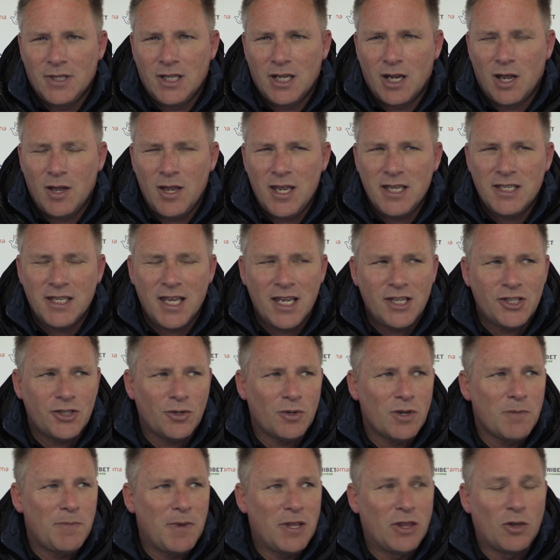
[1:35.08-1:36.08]
It's
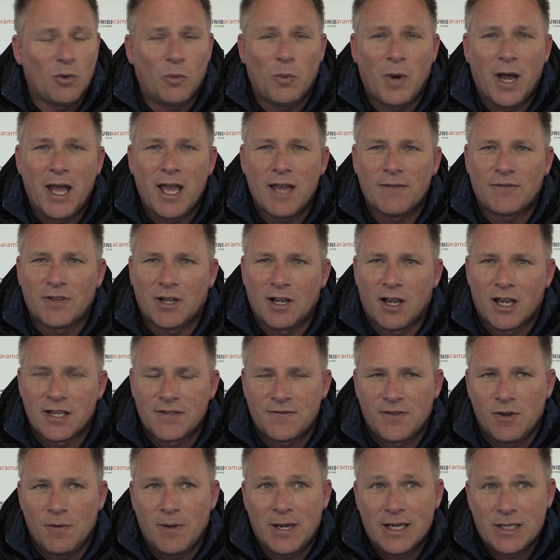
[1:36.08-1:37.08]
sort of been the way of the
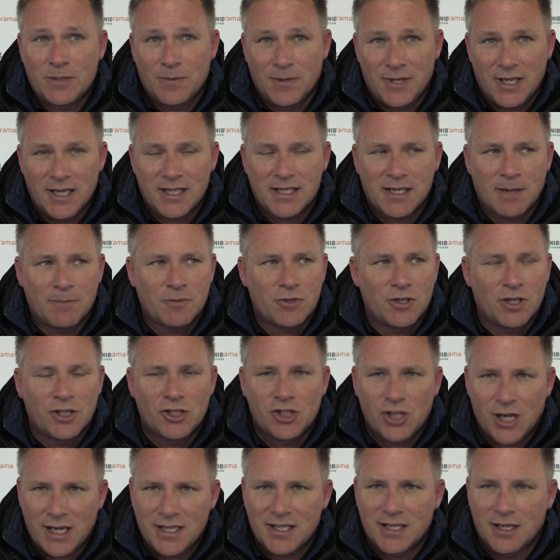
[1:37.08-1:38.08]
last few weeks, with the exception of
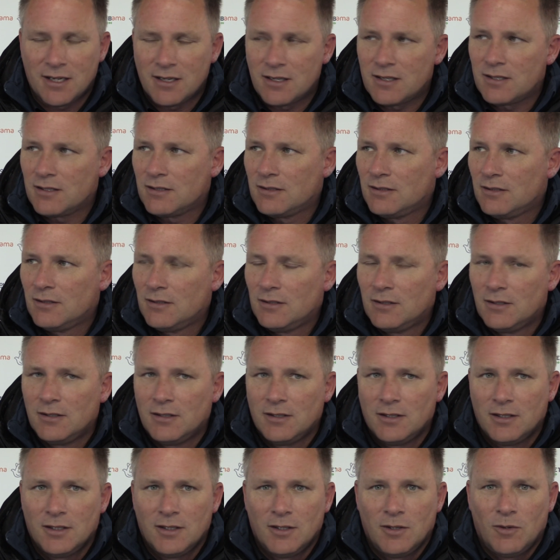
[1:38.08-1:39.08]
Cheshunt.
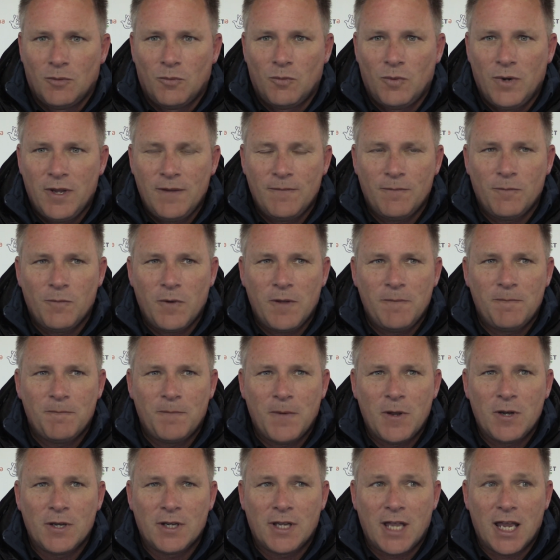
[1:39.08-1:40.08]
We've
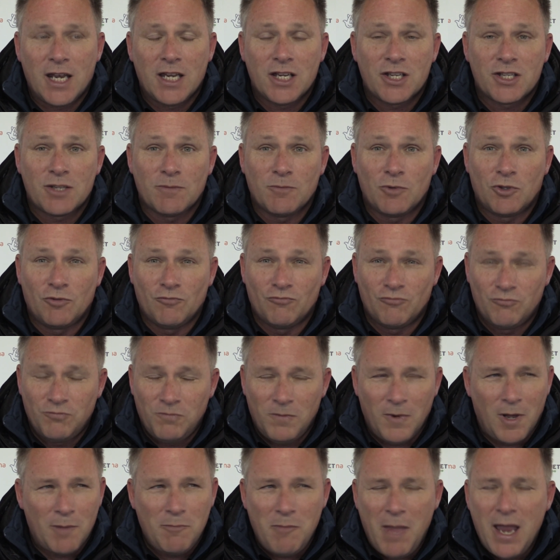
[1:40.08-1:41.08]
been getting some
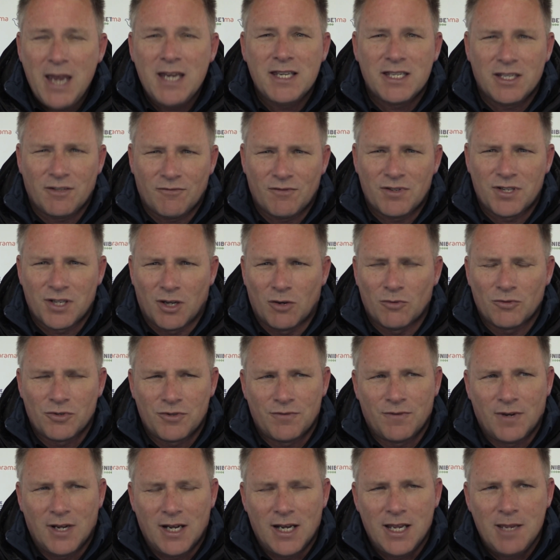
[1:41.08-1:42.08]
amazing
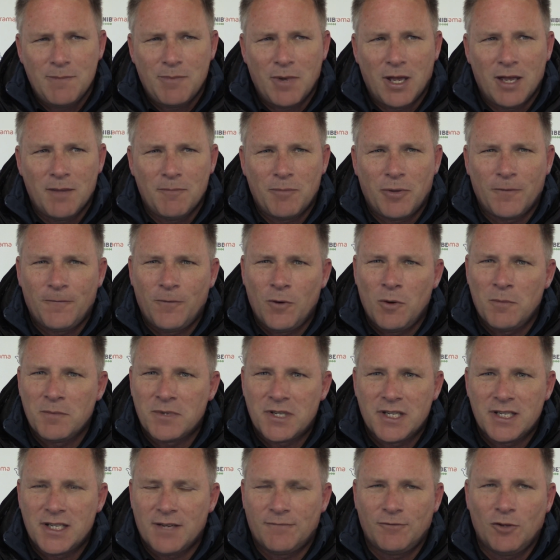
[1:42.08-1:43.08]
results, really, but
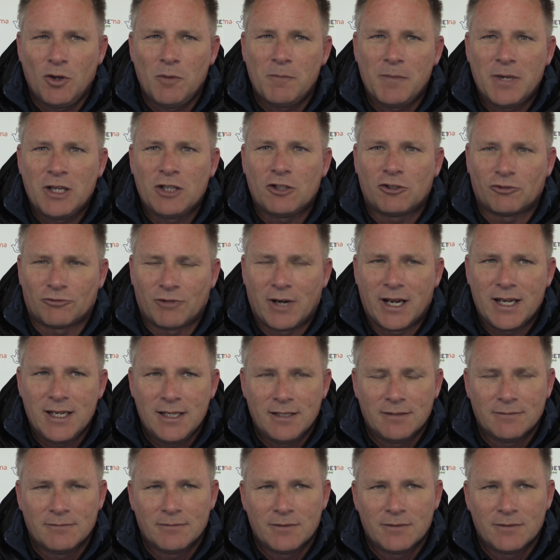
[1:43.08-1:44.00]
performances have not been great.